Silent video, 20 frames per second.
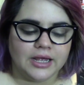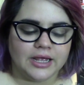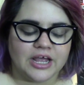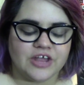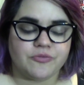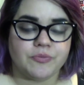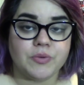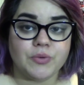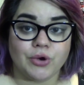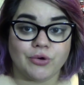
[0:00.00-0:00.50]

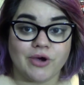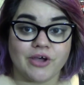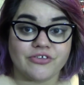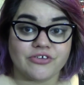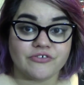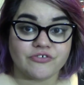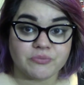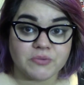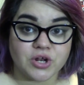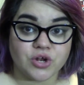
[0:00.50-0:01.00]
It's been
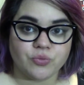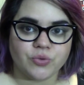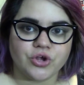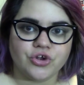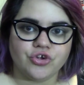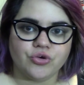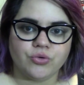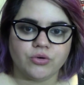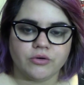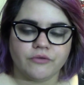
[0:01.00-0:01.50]
requested for me to
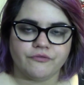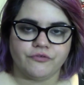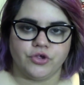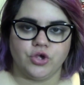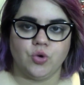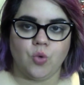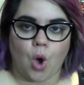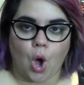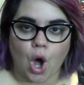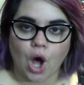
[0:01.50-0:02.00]
redo a
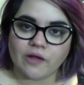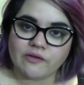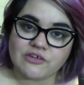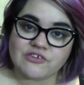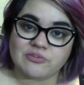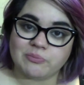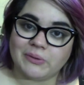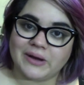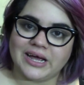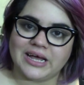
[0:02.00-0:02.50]
review on
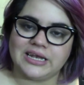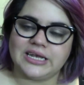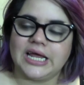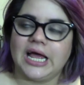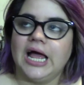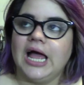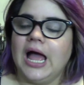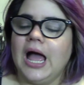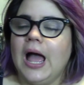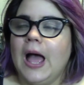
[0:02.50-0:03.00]
this brand,
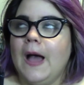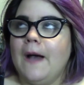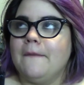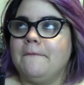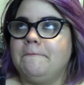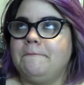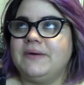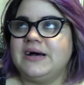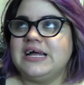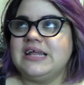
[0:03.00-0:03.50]

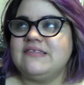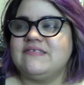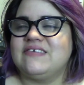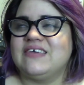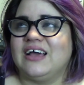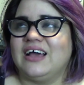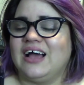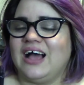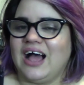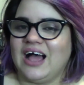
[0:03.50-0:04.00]

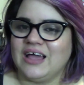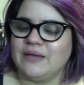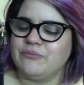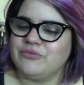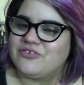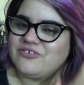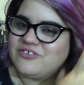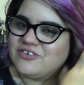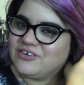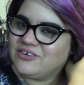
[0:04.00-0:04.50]
but I'm
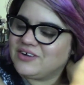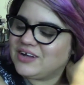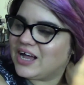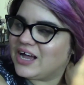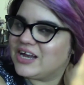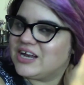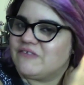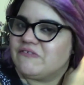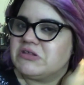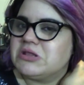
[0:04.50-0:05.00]
still
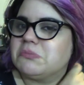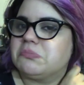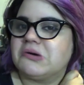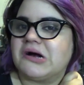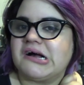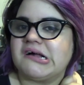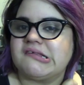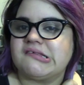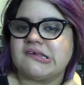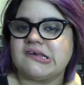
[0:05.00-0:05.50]
kind of in the
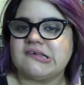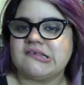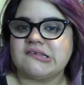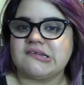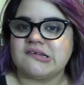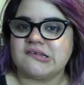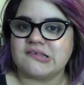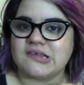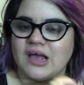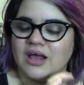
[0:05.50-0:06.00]
process
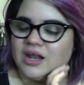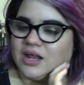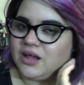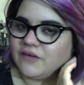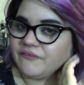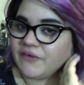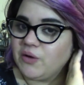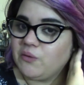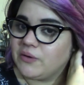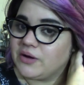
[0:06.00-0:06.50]
of deciding
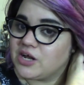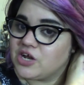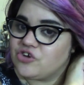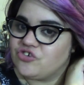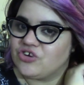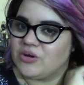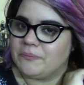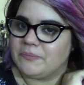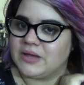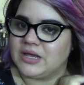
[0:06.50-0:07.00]
if I want to
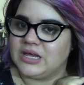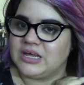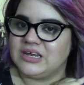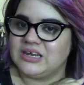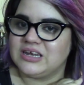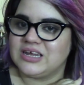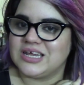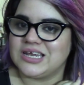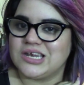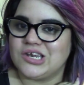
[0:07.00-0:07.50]
jump
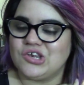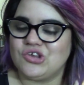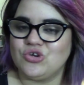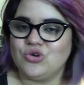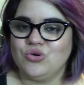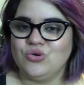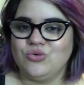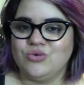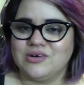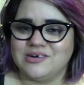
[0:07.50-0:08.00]
in and
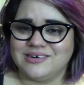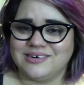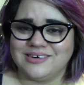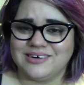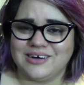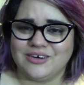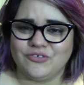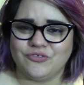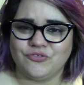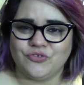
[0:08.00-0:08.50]
do
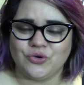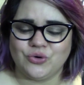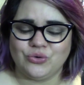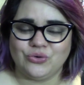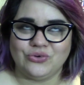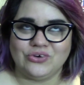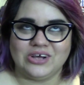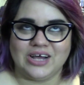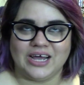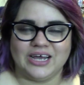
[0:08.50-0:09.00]
a
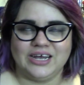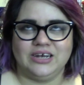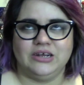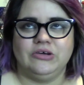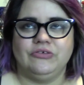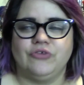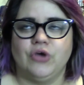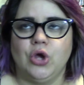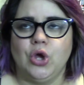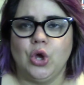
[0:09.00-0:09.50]
full kind
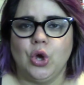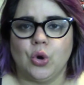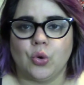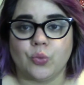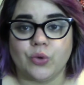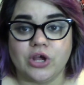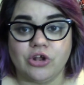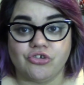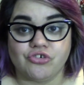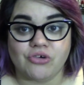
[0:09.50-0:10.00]
of
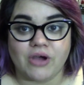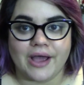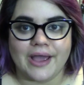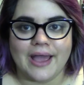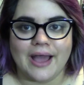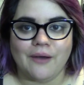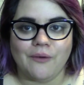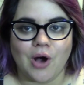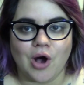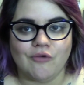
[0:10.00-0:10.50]
retry
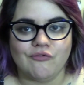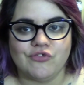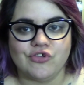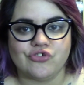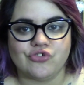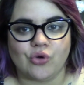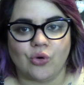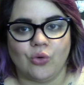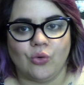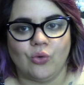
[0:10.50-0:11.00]
out of
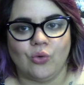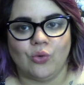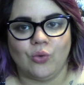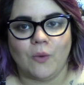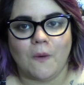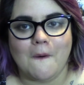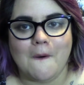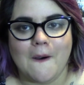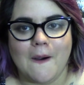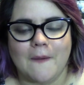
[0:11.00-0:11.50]
this
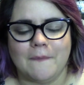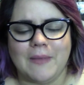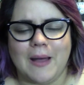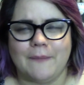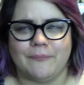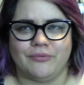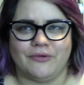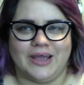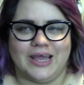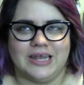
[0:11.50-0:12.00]
whole,
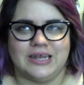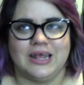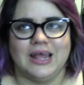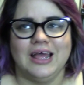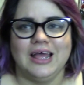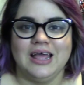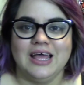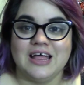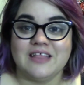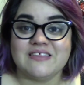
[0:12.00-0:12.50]
not brand,
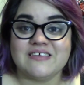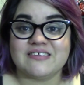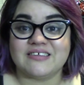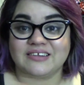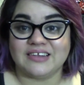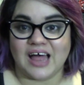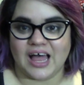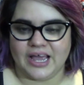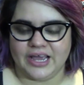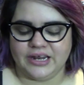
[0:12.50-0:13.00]
this
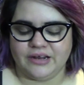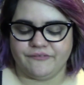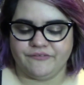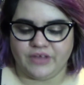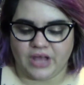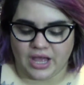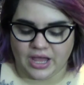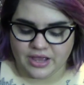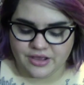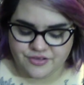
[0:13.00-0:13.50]
line of
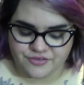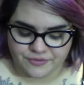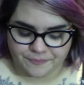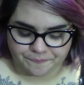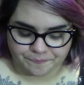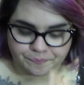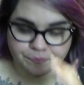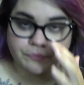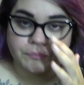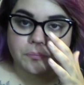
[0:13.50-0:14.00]
dyes.
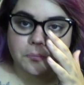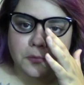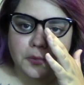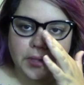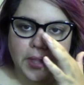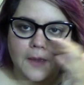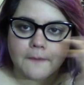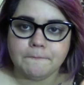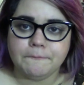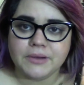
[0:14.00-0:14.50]

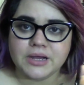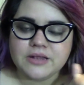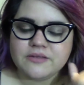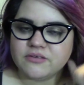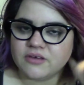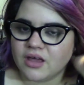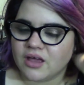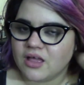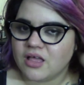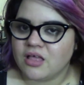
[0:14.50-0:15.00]

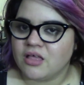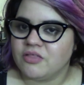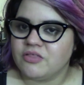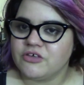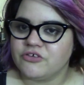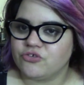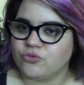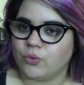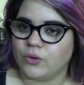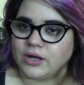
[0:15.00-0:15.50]
But
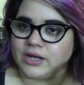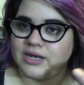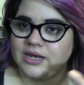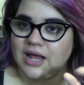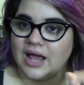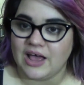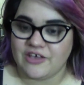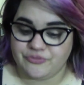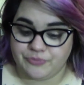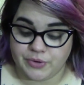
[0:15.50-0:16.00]
this one
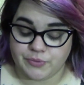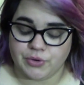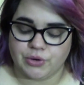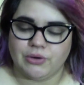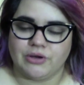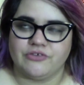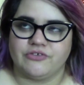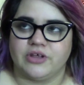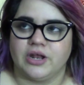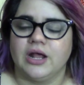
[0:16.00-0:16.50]
has been
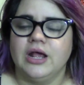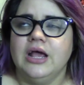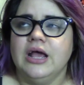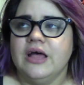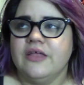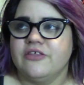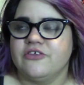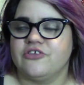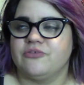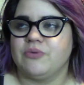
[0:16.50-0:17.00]
requested.
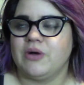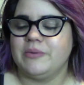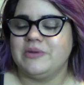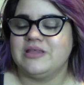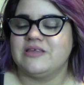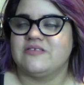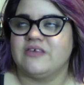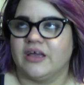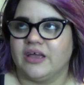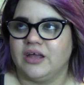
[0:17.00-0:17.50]
This is probably
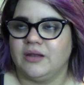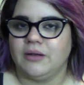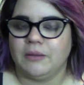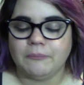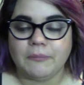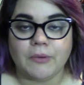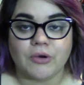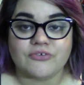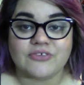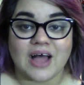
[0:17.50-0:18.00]
the second
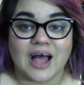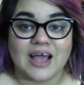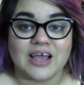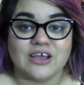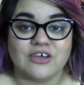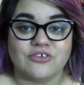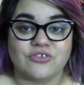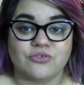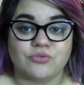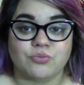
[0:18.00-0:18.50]
most
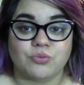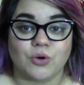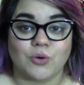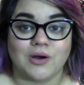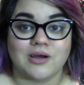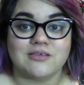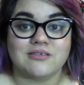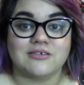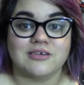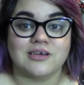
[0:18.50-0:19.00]
highest
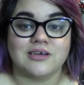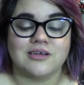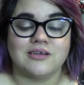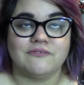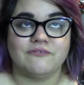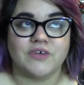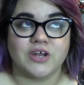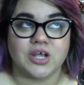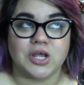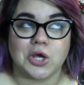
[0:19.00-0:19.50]
requested
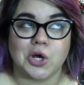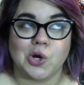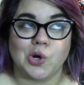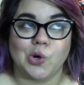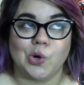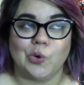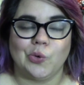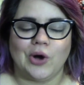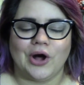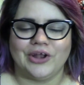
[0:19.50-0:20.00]

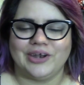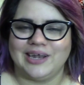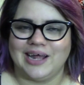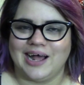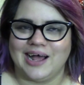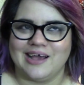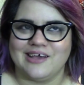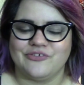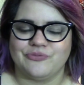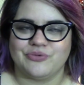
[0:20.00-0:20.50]
video on
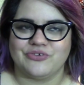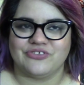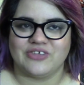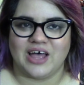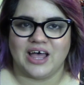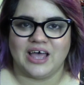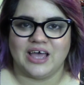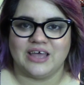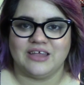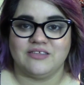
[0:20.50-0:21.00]
dyes
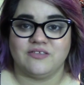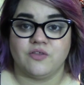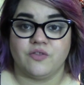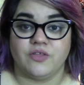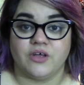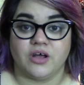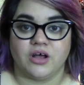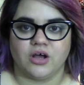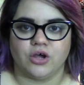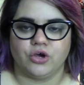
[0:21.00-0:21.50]
besides
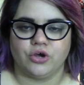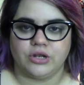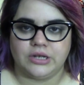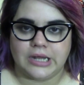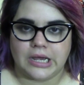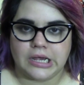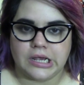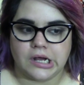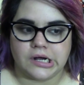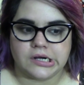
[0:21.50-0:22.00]
the Good
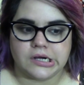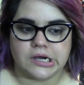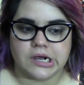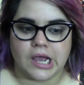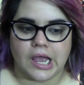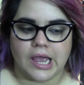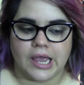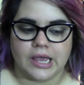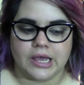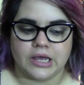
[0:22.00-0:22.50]
Dye
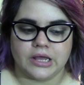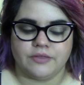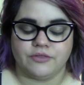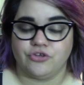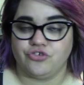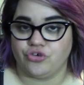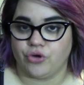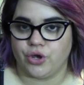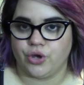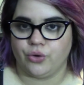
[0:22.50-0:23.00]
Young and
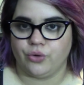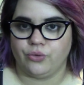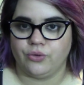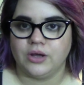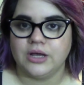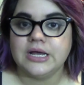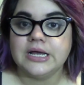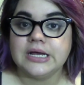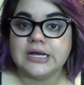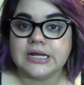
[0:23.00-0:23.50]
the Joico
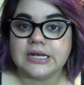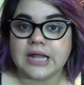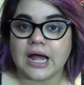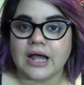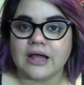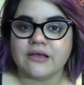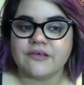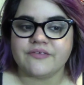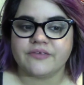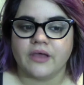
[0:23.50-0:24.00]

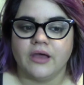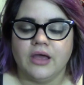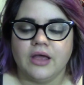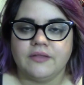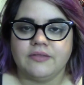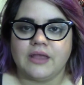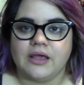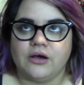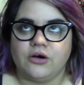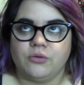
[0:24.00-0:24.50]
dyes.
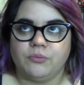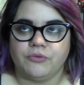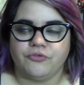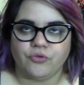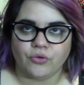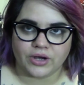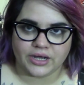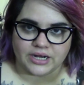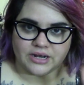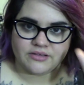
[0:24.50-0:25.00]
Now,
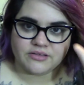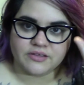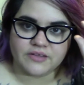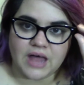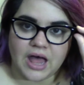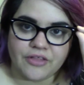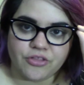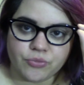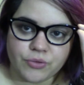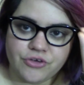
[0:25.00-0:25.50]
before I get into
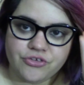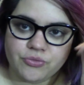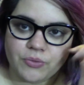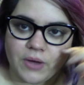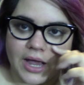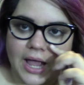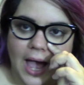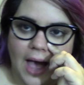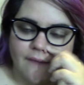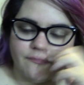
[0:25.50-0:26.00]
that, the reason
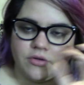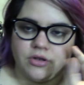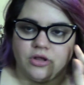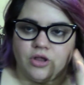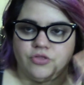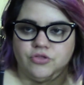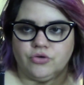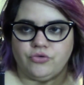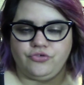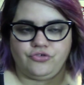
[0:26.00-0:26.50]
why I haven't
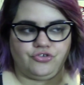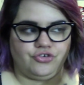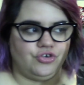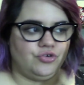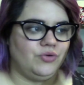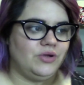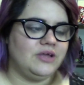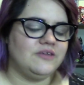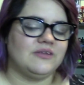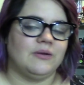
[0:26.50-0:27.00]
done those
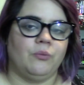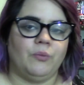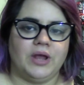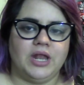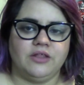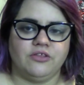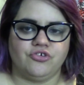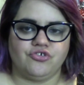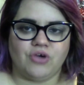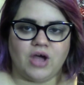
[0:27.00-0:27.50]
two is I'm
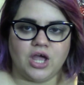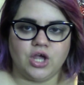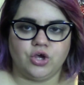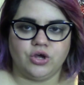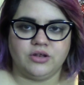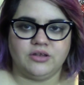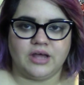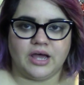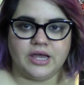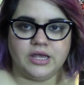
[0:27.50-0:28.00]
waiting to try
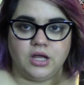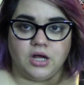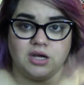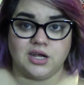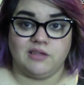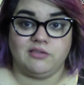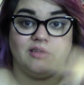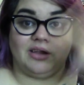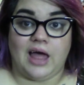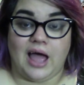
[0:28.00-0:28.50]
Good Dye
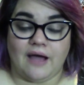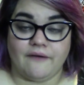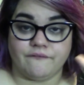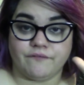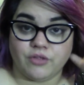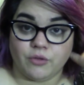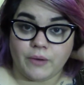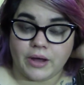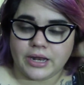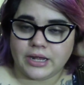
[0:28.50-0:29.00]
Young until
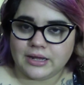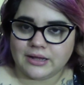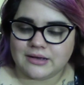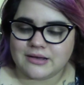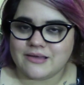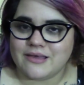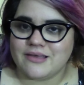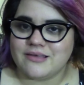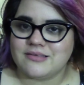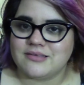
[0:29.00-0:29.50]
after the wedding
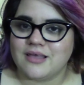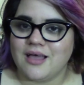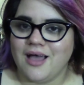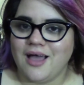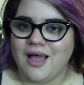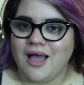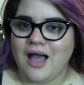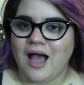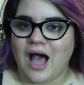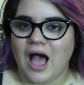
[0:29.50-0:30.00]
because
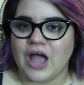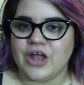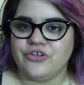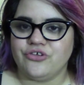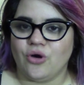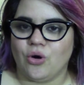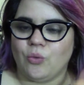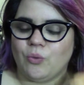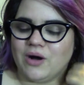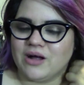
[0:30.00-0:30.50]
I
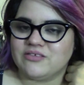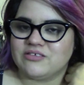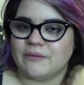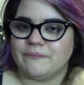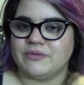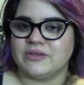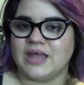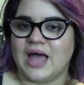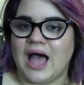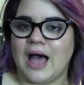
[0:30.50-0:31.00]
don't want
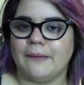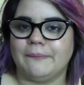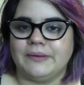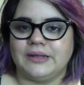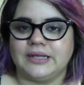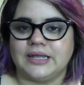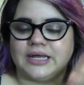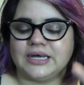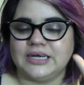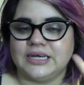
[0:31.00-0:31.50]
something to
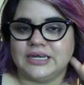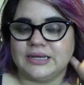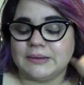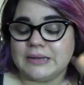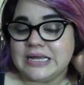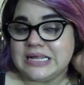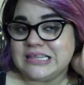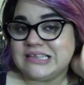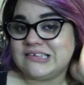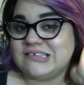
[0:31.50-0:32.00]
happen like
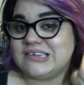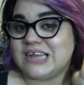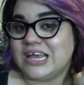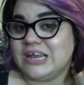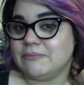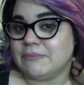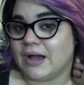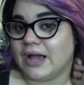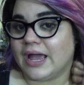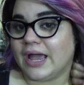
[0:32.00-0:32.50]
it
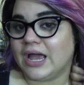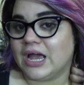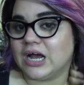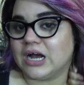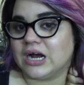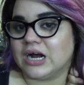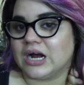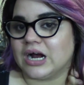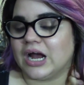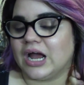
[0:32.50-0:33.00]
stained my
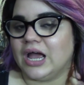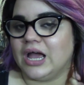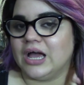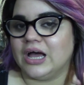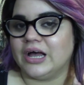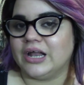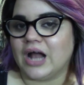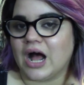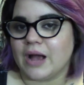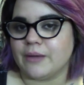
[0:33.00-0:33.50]
hair
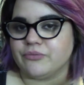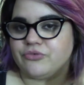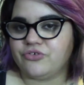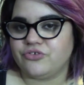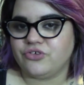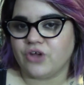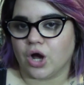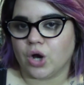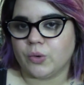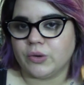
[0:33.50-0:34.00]
and I'm
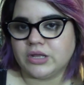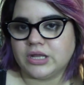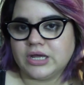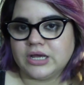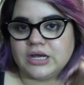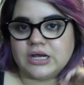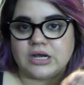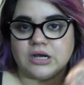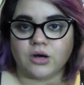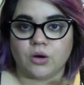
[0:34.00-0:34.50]
stuck with
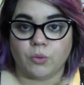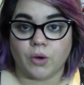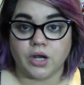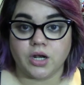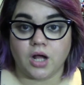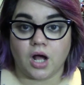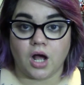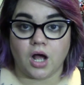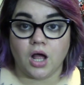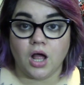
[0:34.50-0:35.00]
it or
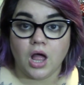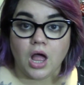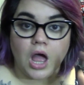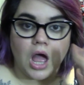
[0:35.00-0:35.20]
whatnot.